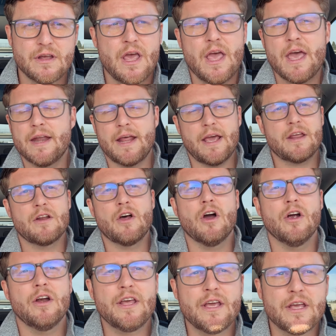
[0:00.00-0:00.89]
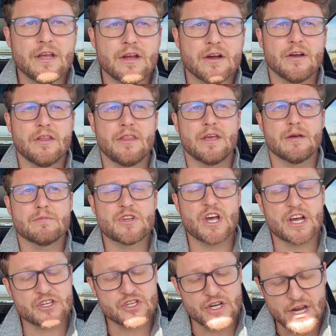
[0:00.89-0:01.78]
And I can already hear the
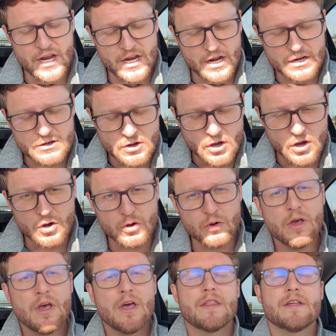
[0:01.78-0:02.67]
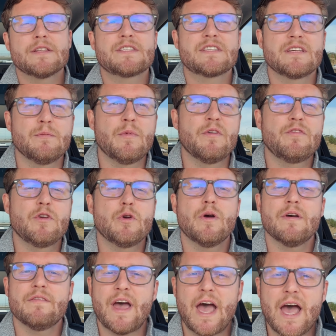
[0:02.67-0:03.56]
objection, and I know that some of you
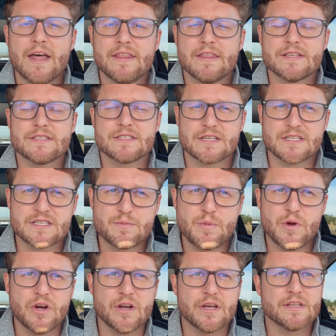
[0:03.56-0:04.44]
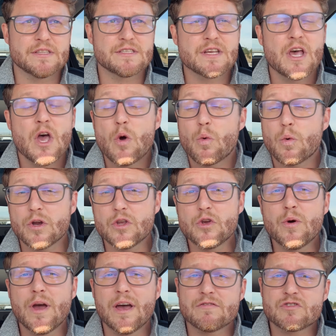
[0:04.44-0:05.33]
have had this experience where
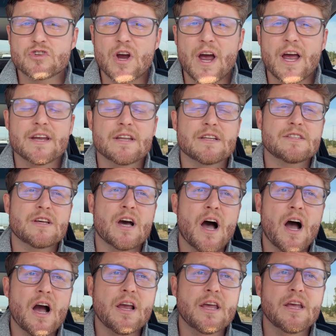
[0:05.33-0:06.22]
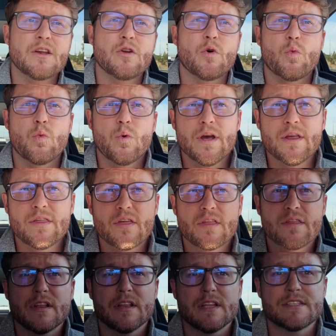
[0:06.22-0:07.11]
you have tried talking with
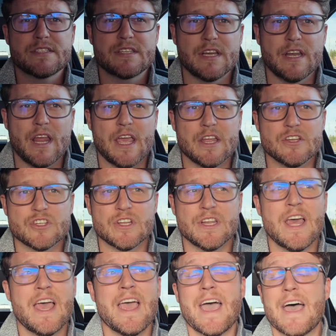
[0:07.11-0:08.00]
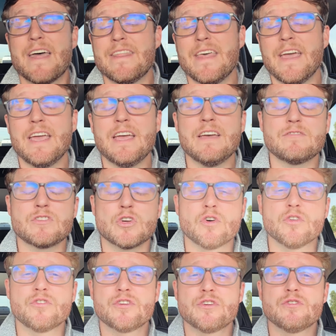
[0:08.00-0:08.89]
the listing agent and they have
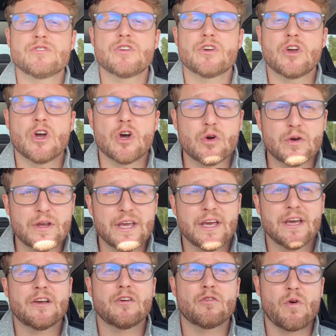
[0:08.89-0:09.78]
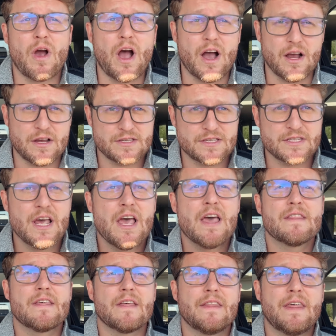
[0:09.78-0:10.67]
told you to go kick rocks,
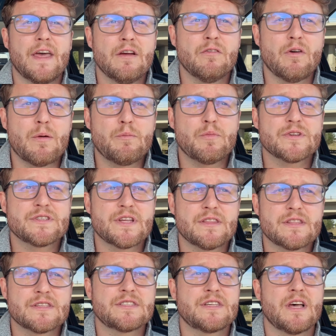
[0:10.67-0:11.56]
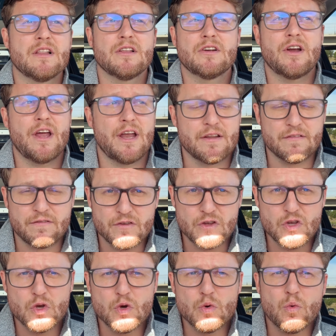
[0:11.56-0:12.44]
that they represent the seller, and if
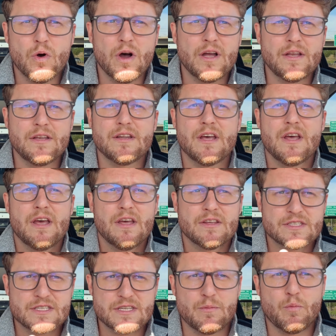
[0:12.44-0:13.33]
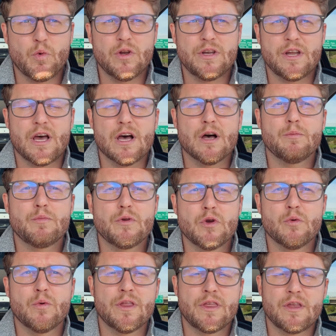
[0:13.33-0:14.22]
you want someone to help
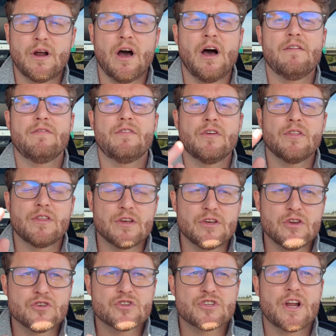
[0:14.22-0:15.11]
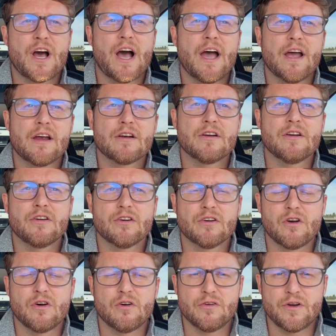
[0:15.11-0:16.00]
you with an offer, then you should hire
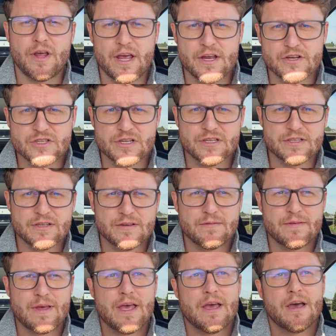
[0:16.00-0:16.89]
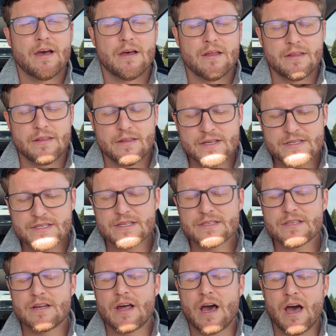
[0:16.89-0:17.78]
your own agent. This
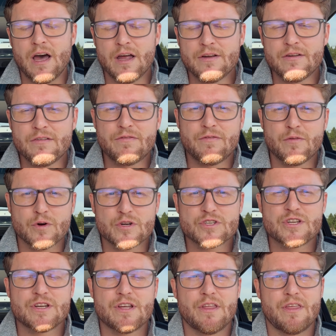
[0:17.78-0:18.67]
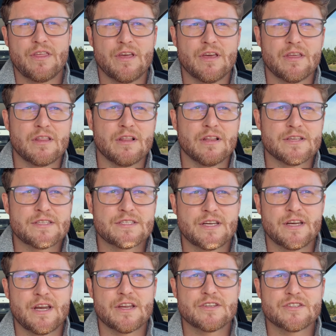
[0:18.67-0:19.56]
is an unfortunate thing that
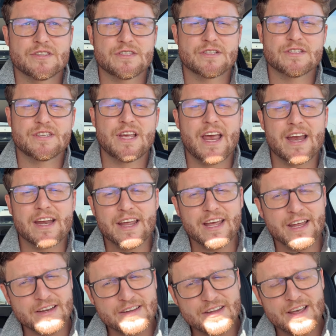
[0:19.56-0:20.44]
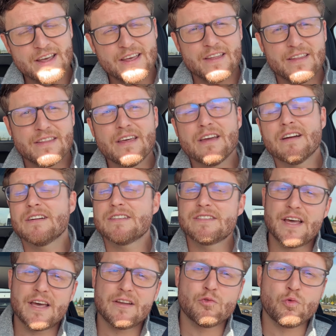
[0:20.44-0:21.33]
listing agents are saying, and they are
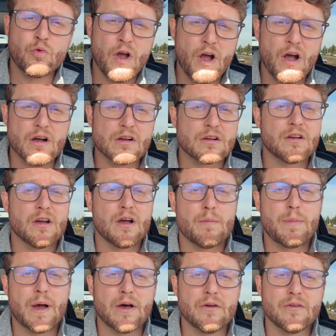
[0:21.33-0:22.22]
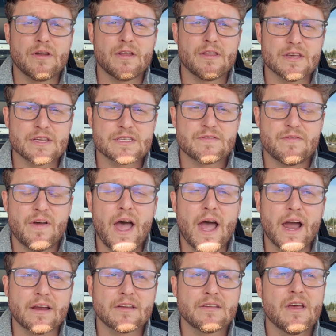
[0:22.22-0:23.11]
dead wrong about this
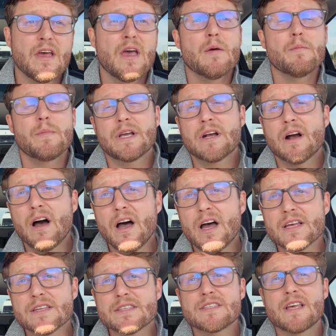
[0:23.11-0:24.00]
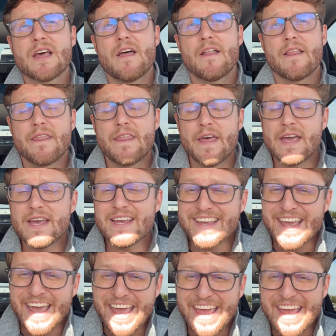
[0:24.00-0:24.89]
fact, because they
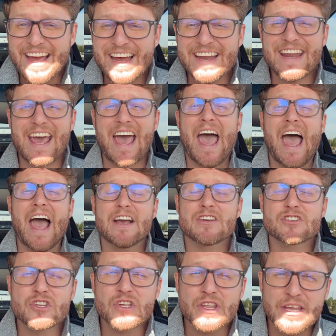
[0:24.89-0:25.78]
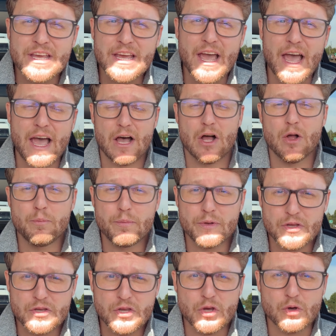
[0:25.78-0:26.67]
can actually help
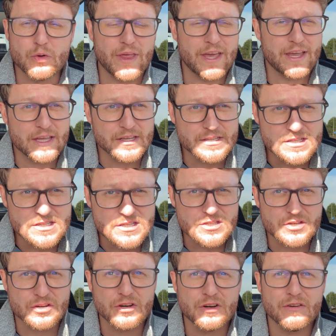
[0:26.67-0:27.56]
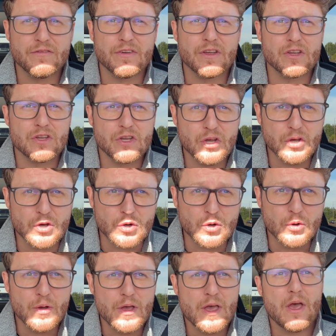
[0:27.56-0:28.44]
you. They can serve you